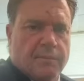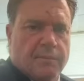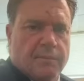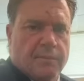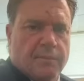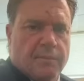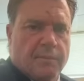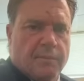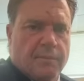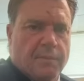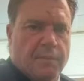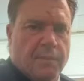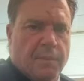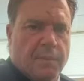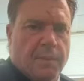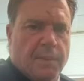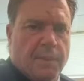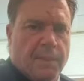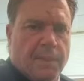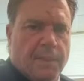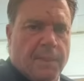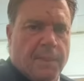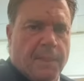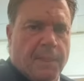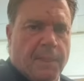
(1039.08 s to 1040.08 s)

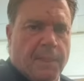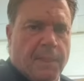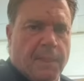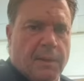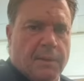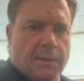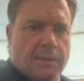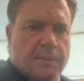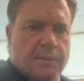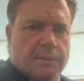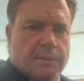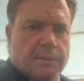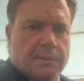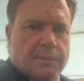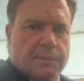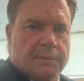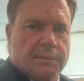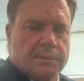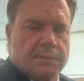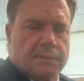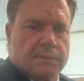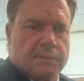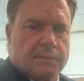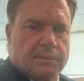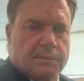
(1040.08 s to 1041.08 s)

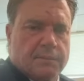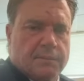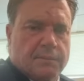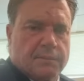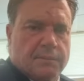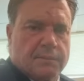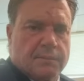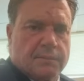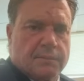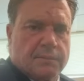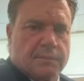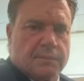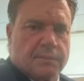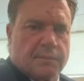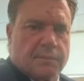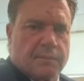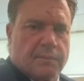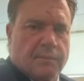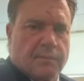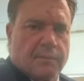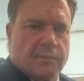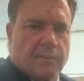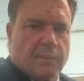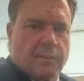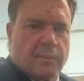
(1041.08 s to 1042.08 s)

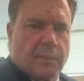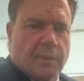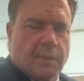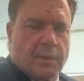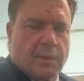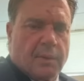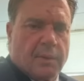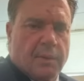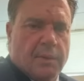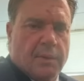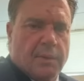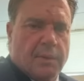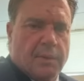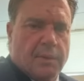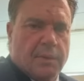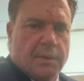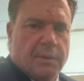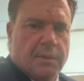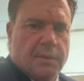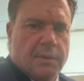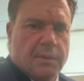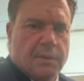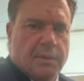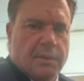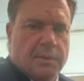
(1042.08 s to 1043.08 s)

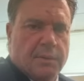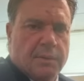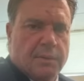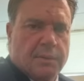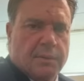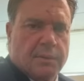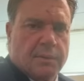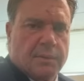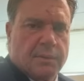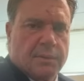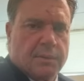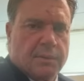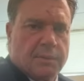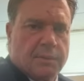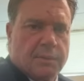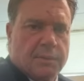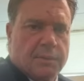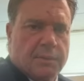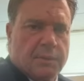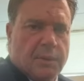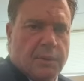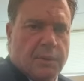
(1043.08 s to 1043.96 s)
[no speech]